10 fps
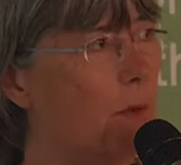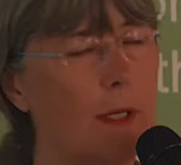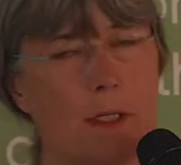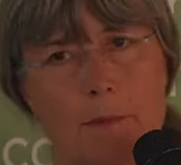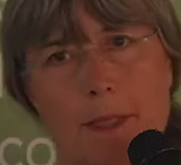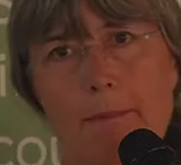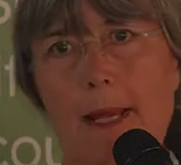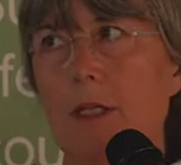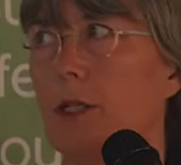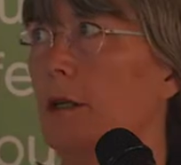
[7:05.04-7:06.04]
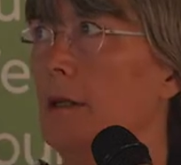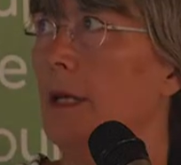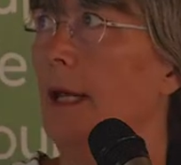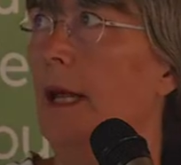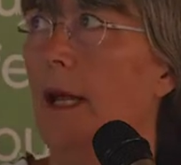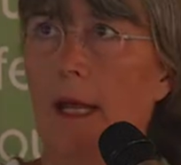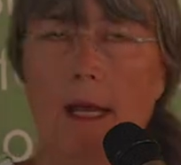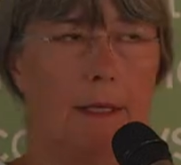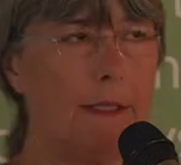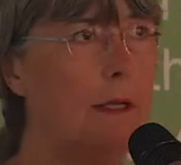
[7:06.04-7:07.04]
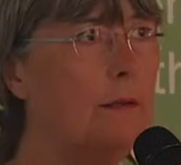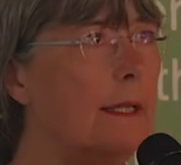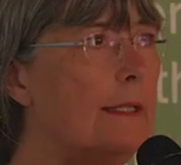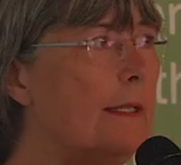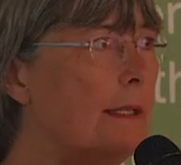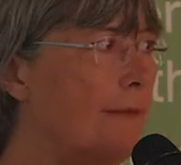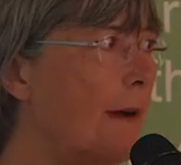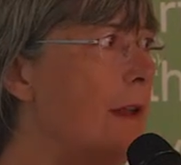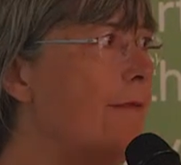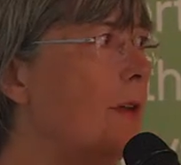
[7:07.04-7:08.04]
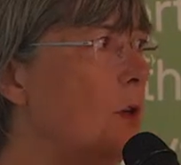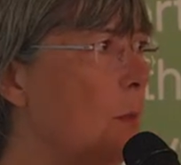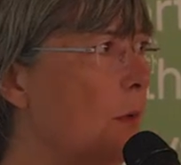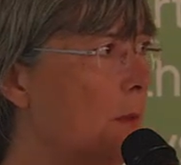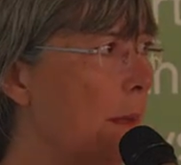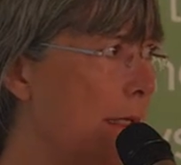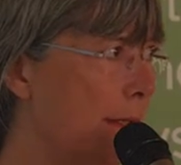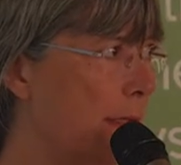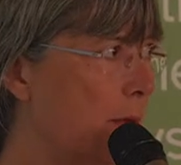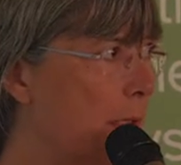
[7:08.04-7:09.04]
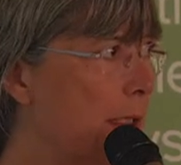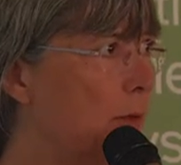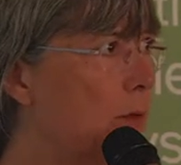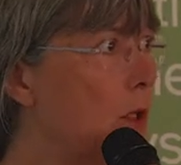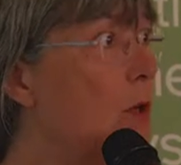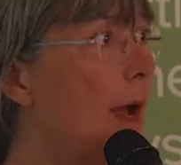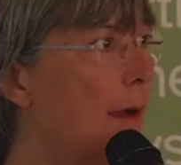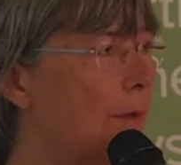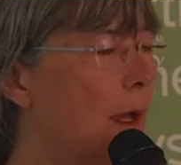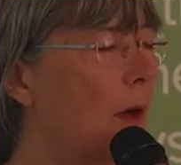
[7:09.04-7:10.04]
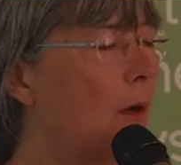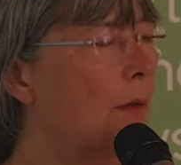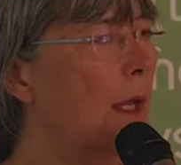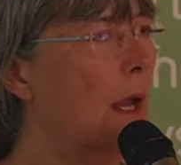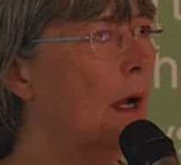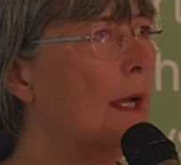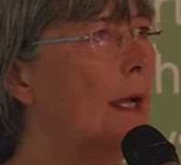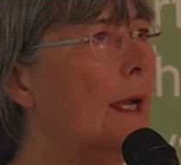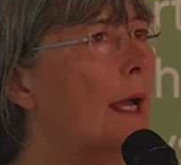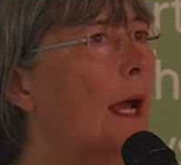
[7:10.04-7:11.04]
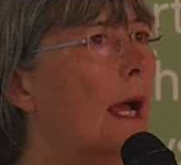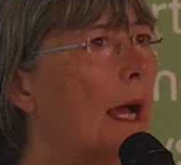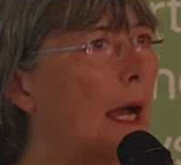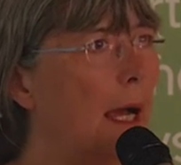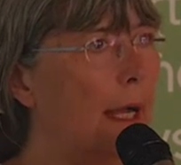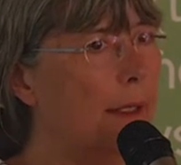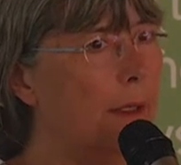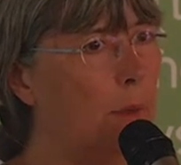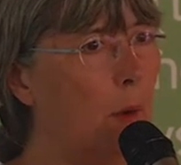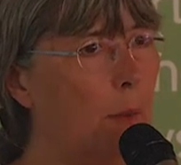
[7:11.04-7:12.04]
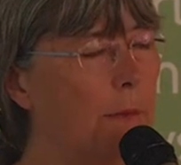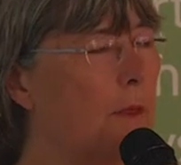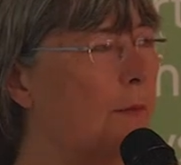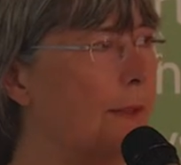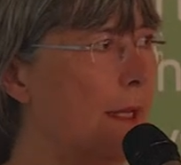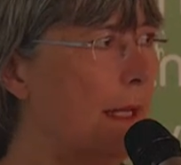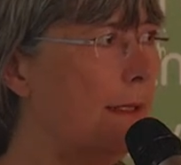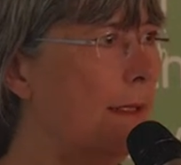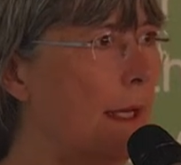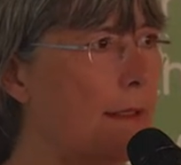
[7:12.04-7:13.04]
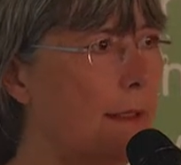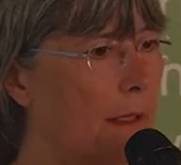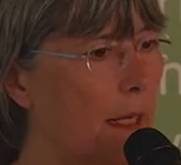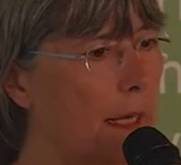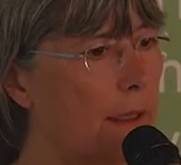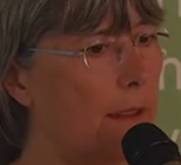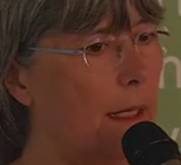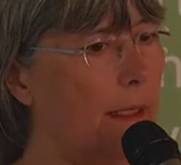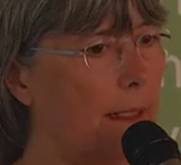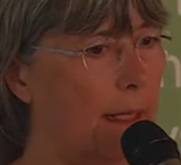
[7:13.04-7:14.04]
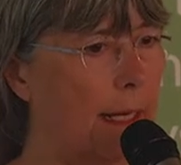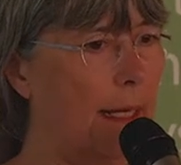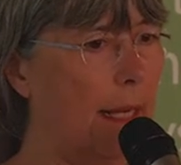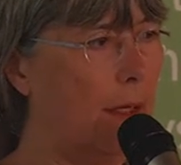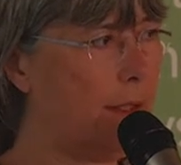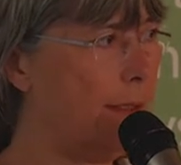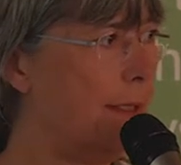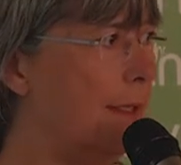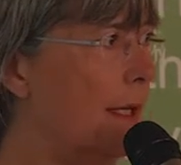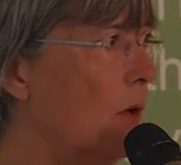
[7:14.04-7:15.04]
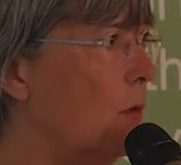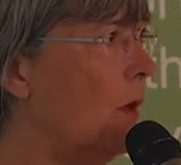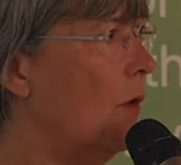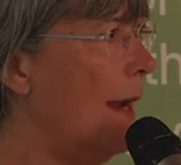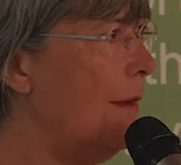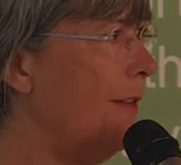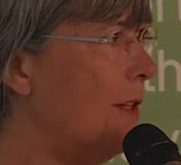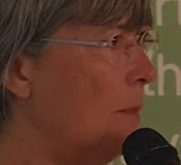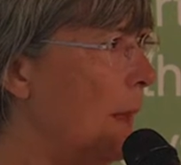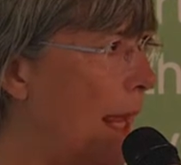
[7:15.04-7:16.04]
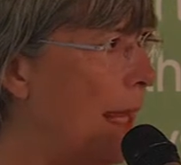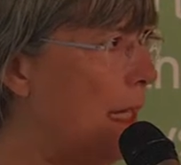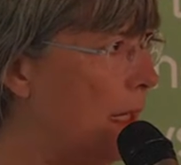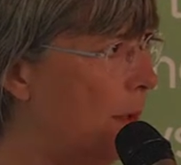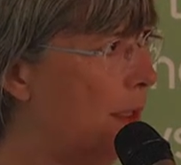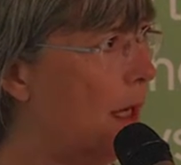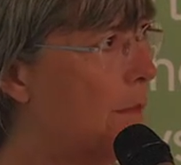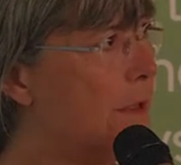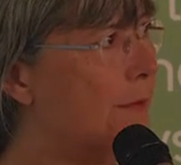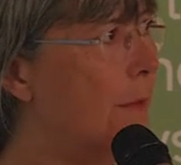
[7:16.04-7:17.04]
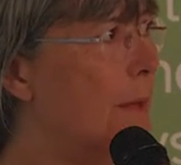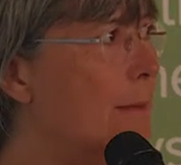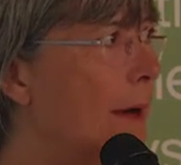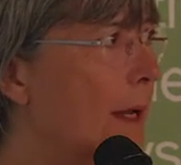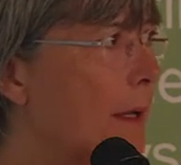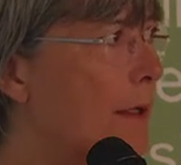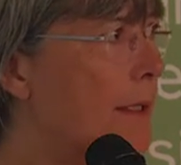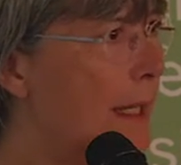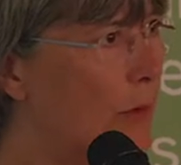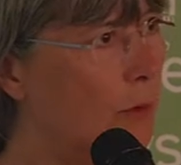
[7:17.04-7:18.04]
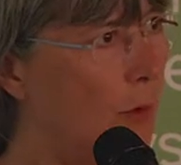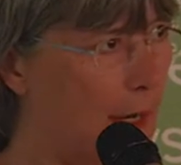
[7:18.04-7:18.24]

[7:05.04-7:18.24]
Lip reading: which has been mentioned. So this is a very vulnerable species, and we still do have that on the Lugg. And the problems for this is that it catches this thing called crayfish plague, which comes from the American signal